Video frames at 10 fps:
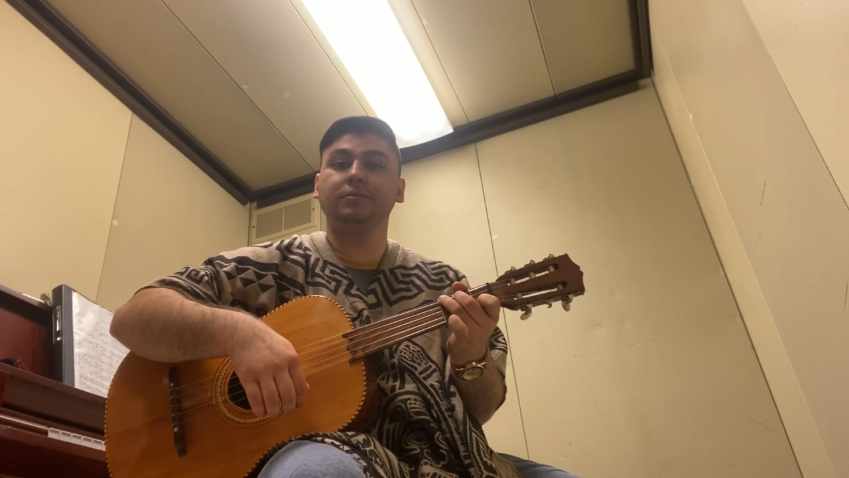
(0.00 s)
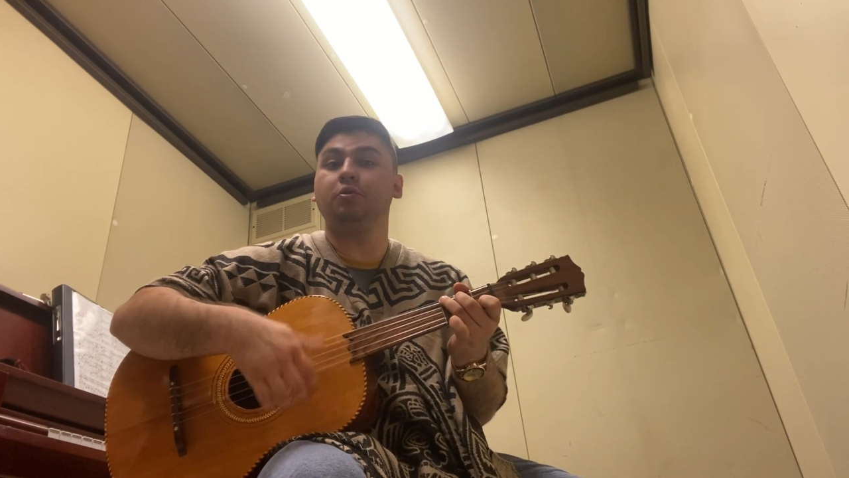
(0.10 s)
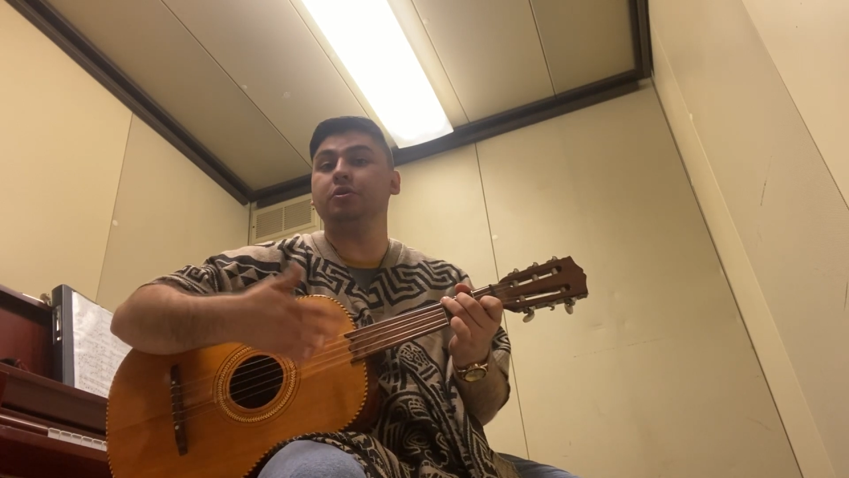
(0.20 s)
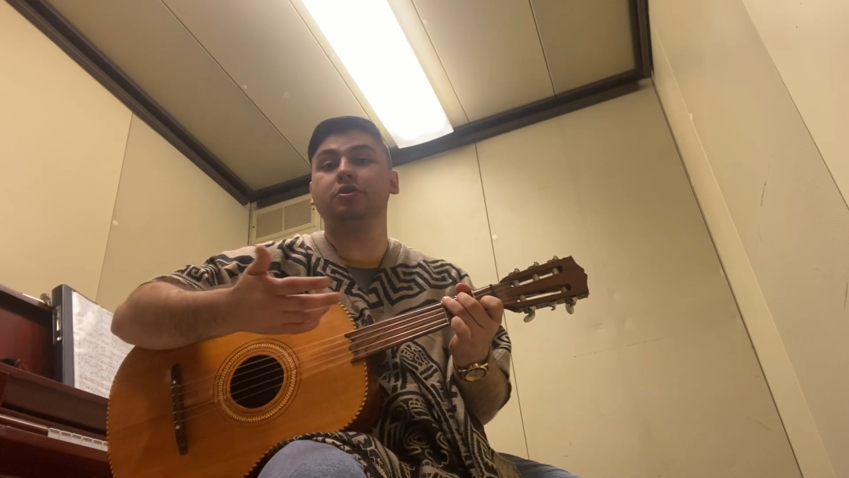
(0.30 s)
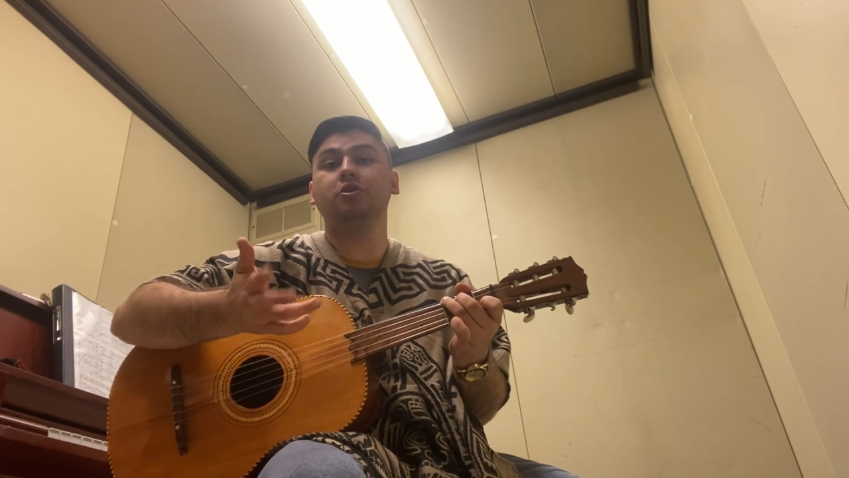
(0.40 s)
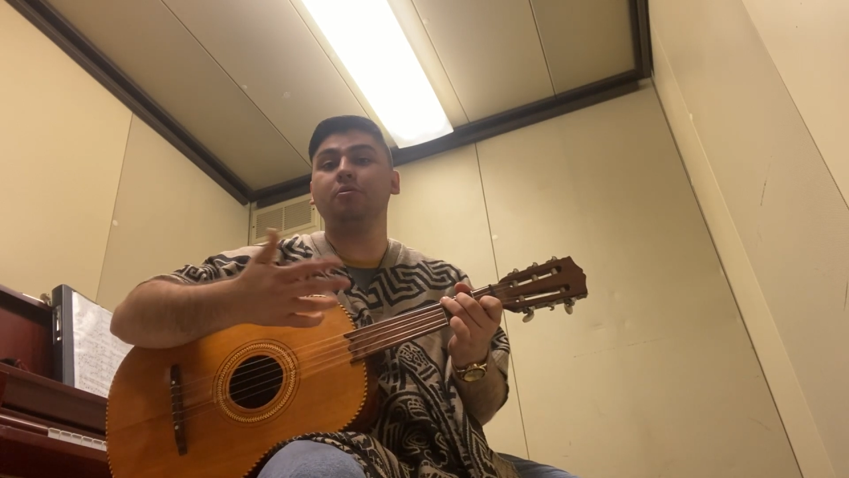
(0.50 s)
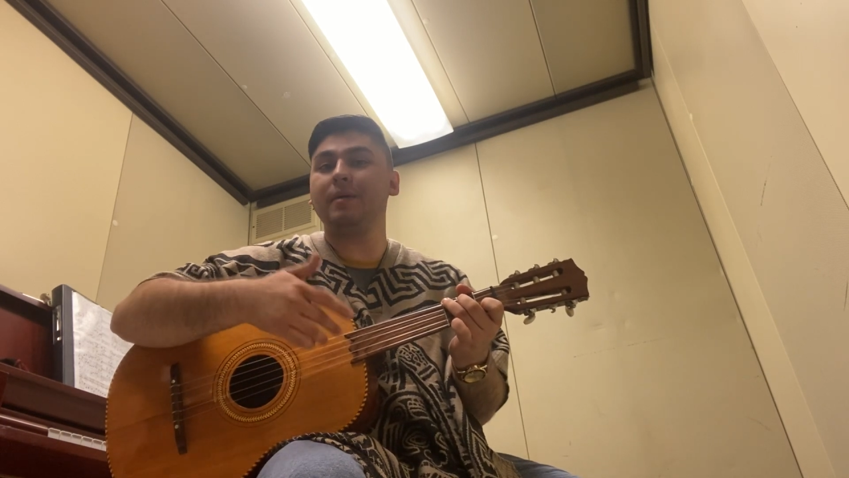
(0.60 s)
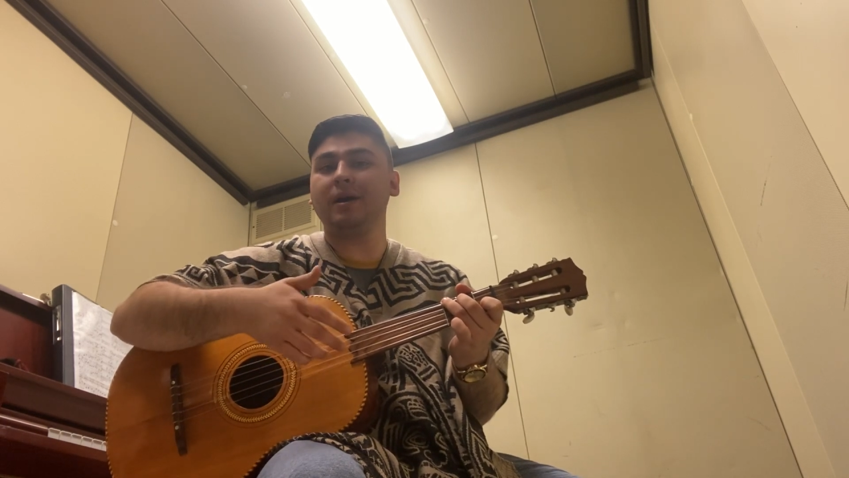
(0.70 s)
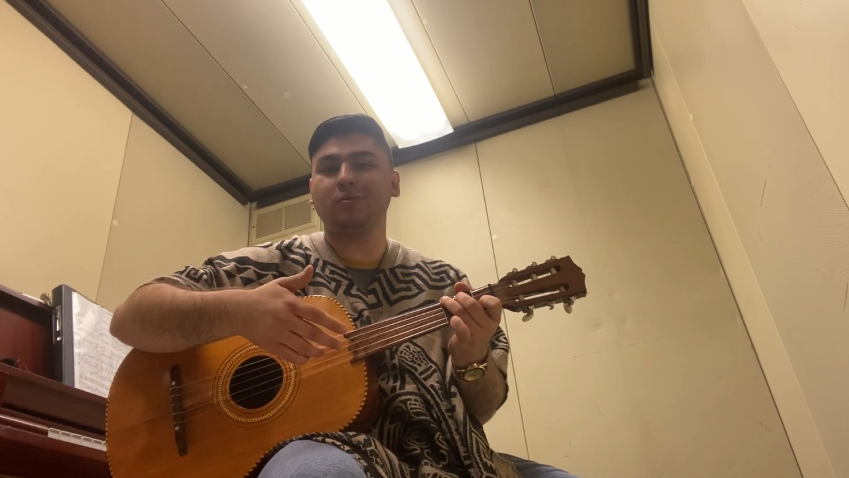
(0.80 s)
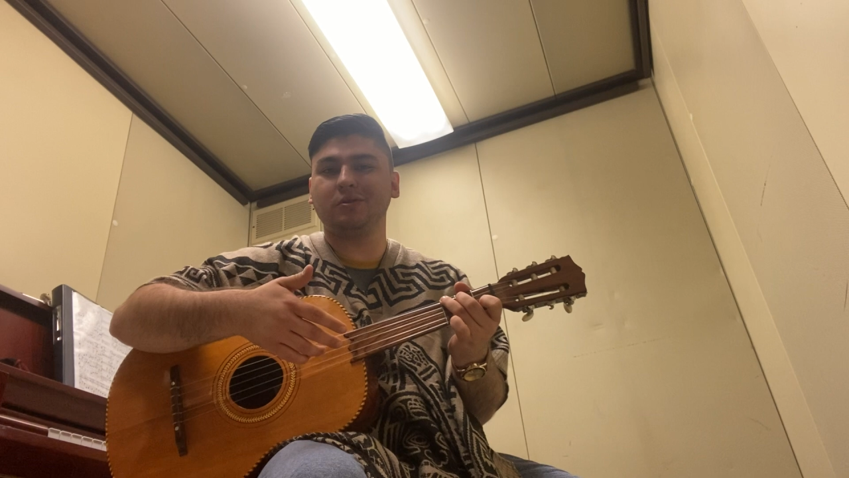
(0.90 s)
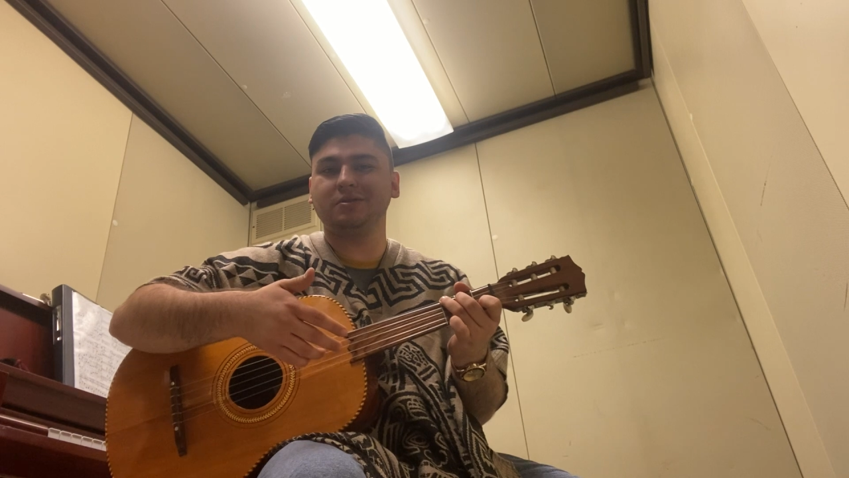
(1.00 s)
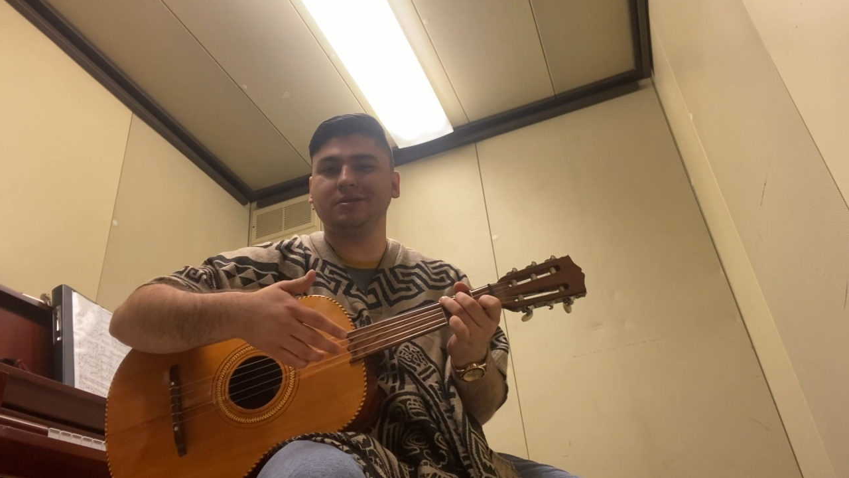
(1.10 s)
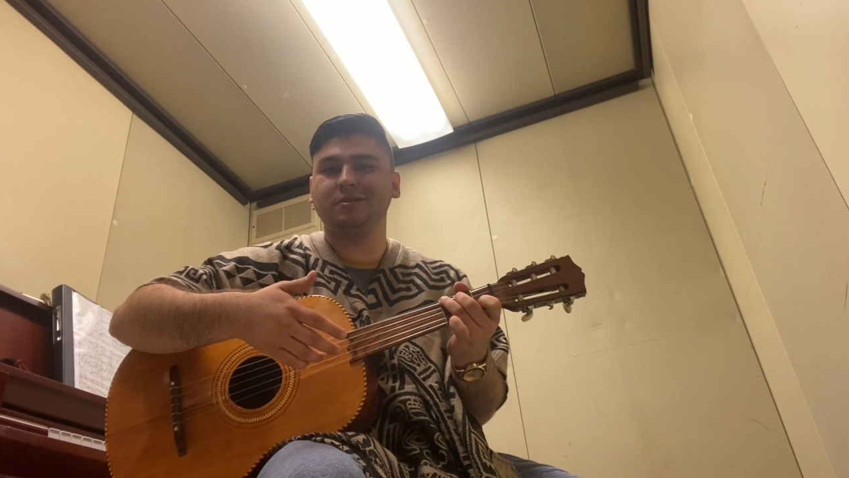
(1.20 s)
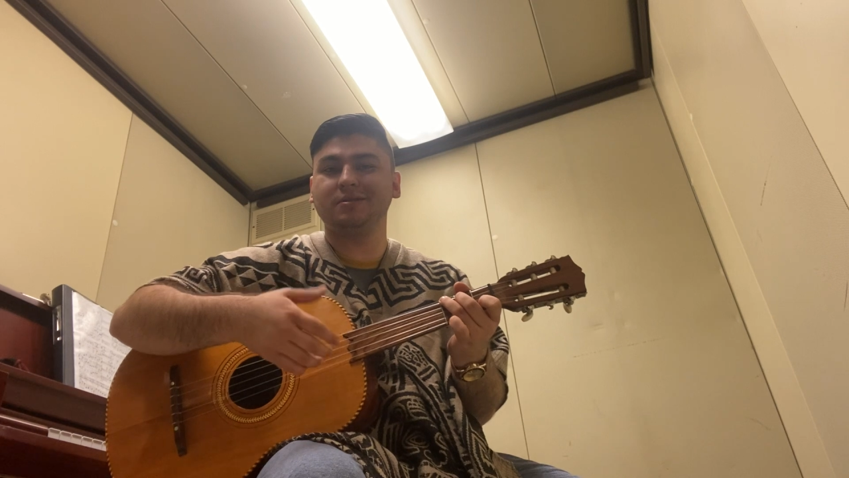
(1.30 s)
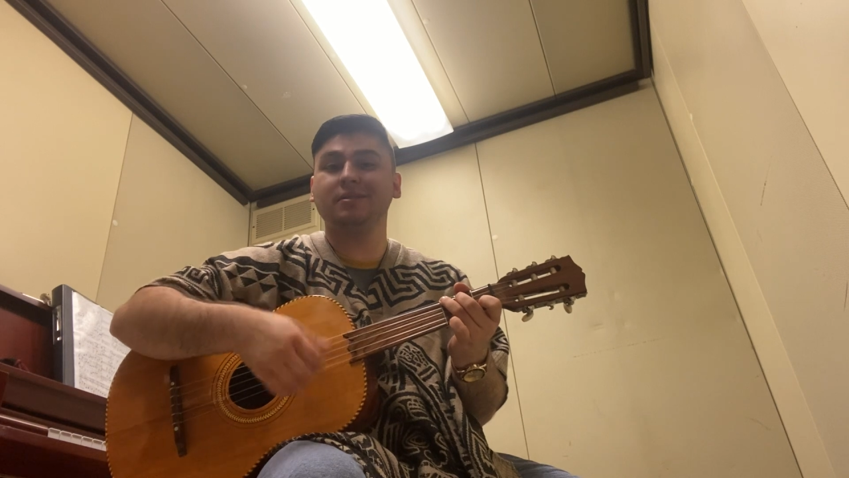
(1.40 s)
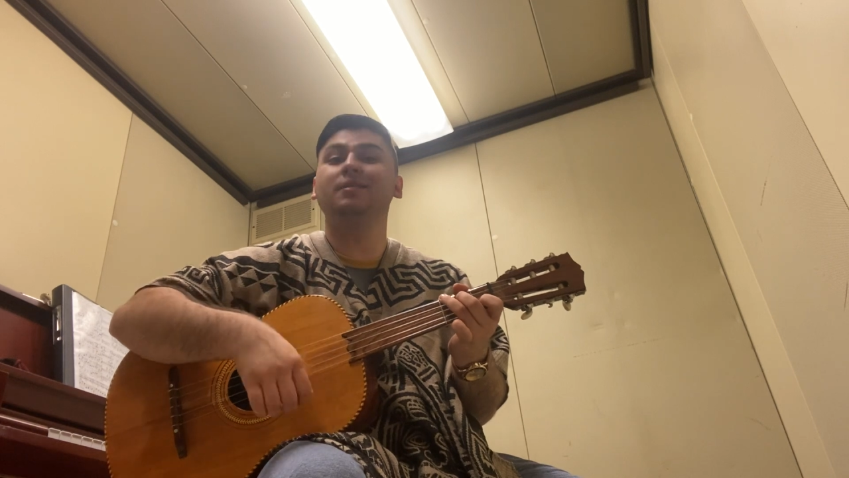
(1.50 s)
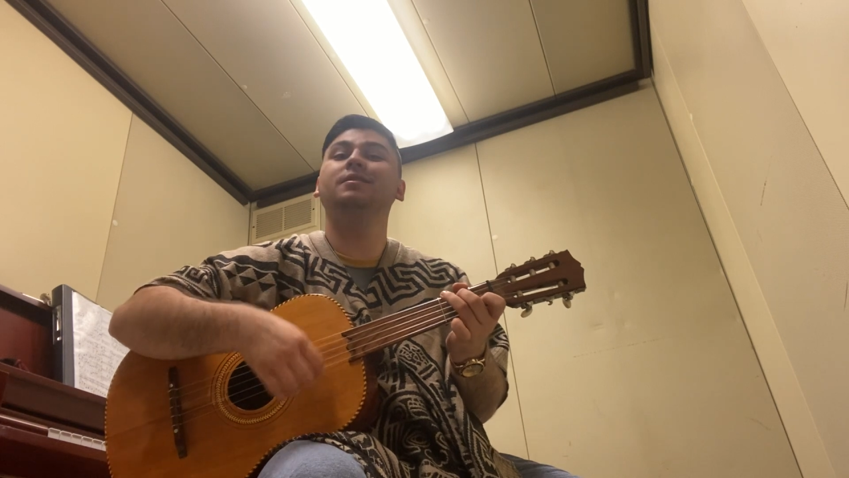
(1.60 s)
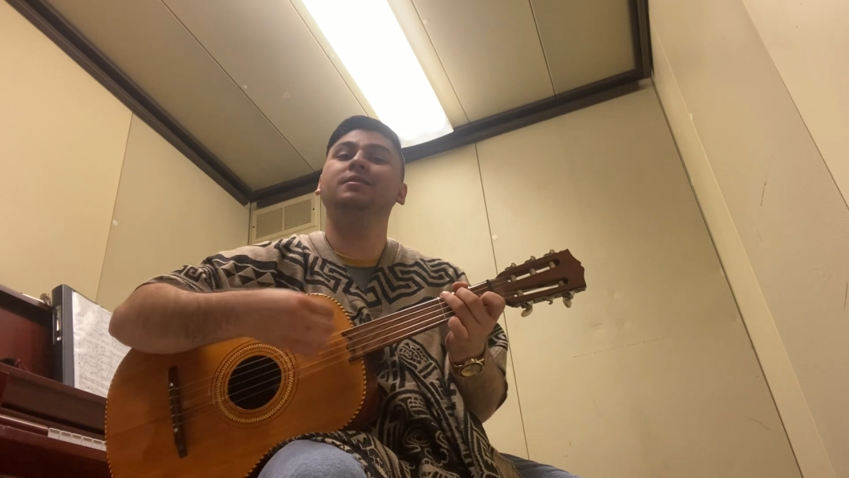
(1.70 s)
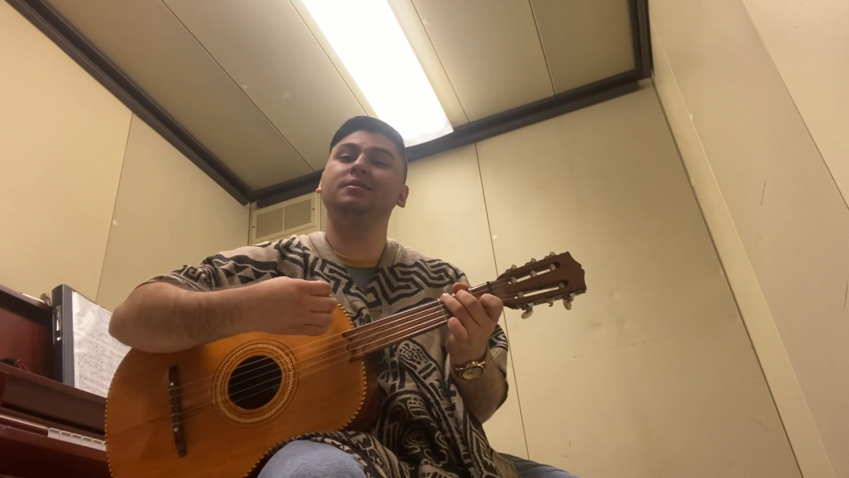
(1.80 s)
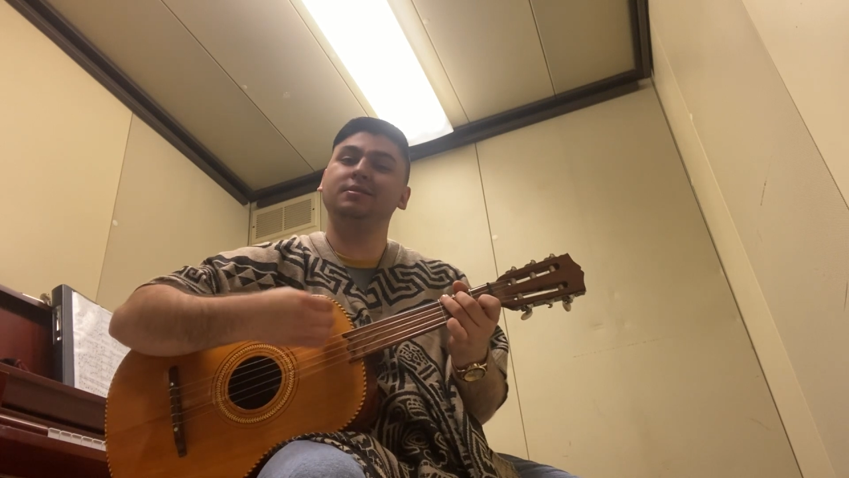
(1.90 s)
or you could go backwards.
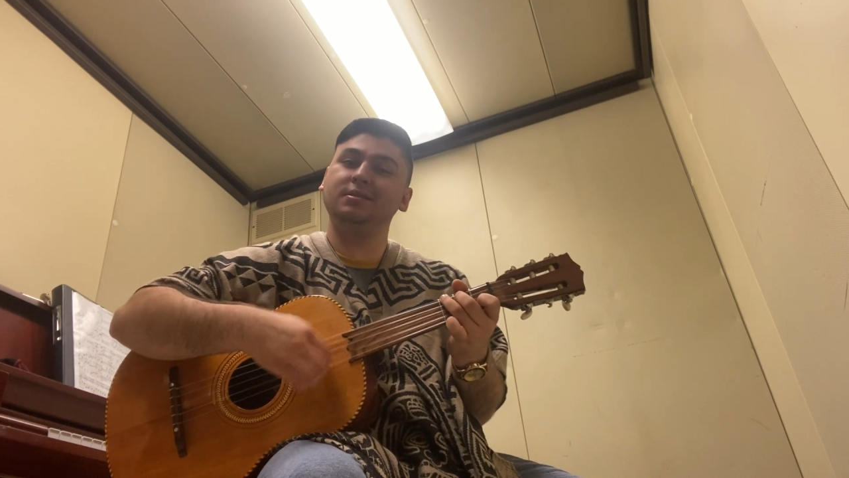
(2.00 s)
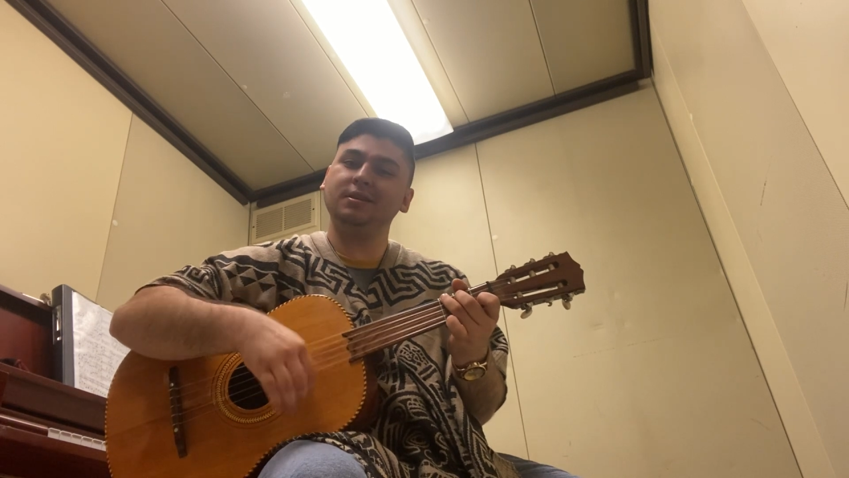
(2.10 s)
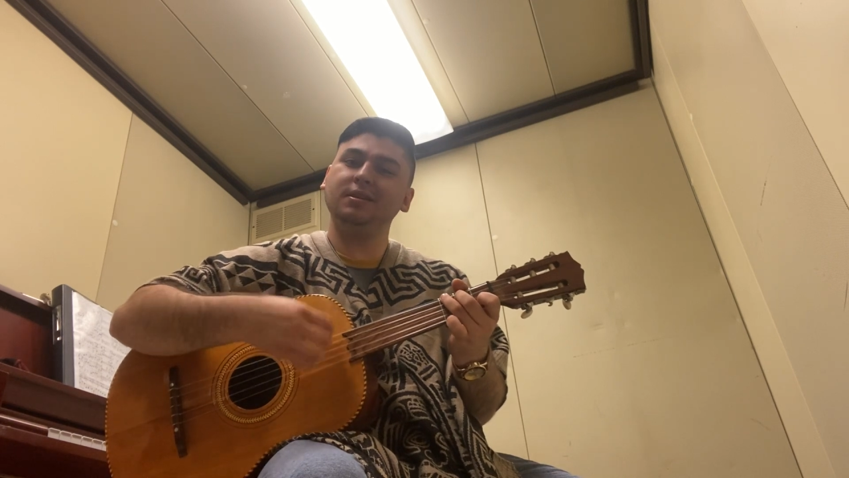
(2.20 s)
C,